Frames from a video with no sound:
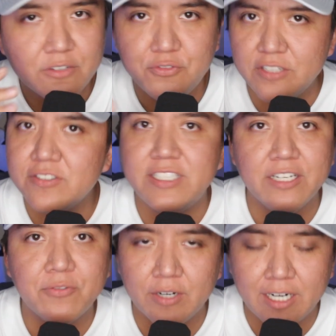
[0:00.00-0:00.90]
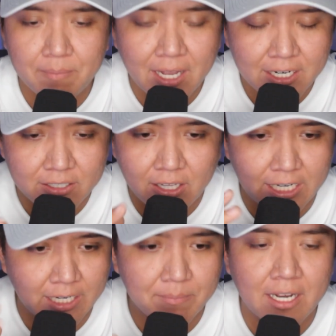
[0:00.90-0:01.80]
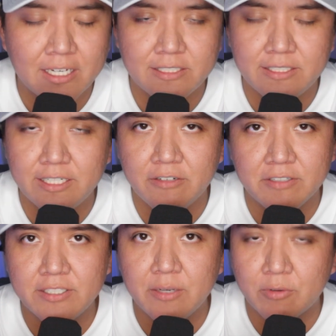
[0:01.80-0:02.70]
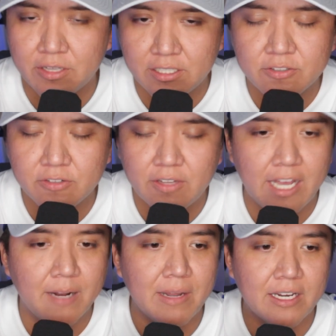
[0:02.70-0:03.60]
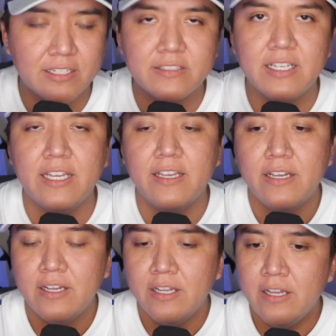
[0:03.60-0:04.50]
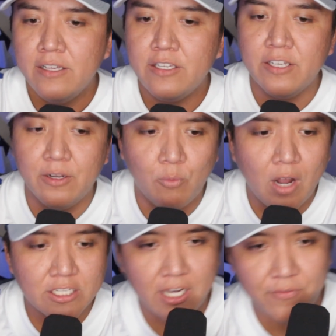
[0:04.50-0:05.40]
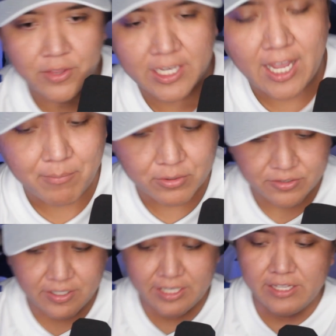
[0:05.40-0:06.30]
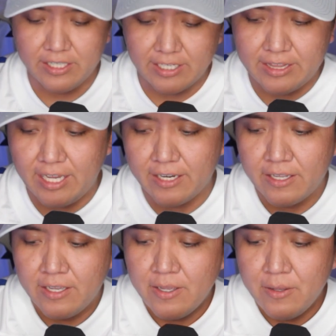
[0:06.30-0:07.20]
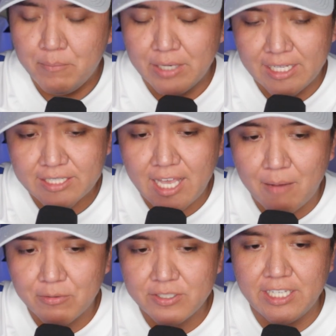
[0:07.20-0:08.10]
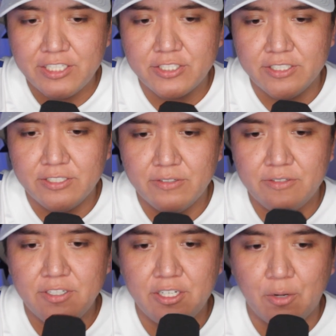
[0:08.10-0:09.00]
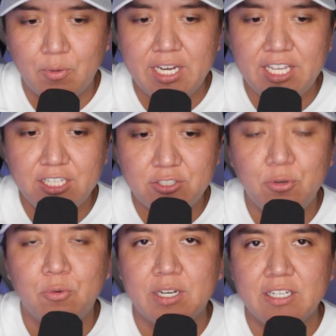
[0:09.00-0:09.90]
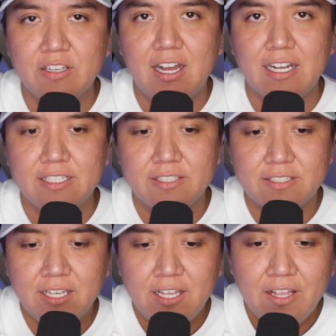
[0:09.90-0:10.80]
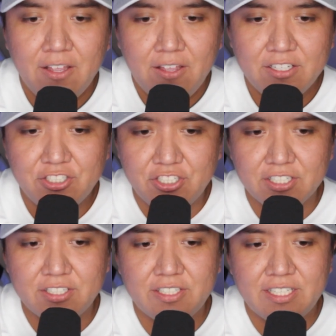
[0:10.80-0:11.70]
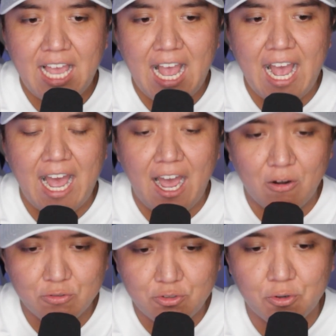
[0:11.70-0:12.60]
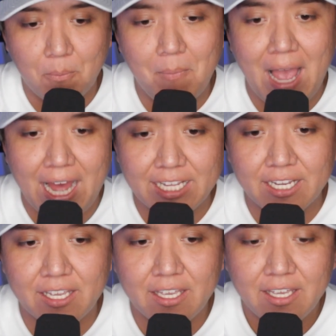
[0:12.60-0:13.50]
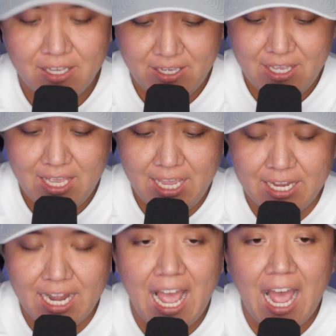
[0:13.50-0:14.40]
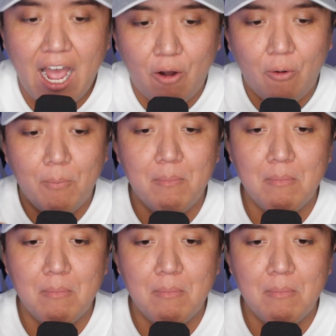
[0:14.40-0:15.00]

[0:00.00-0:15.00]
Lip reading: feels different. I'm not going to lie, and I'm not going to sit here and say we're this or that. I'm not going to say, watch out for the Cowboys or anything like that. But as Cowboys Nation, we need to realize just how dramatic and how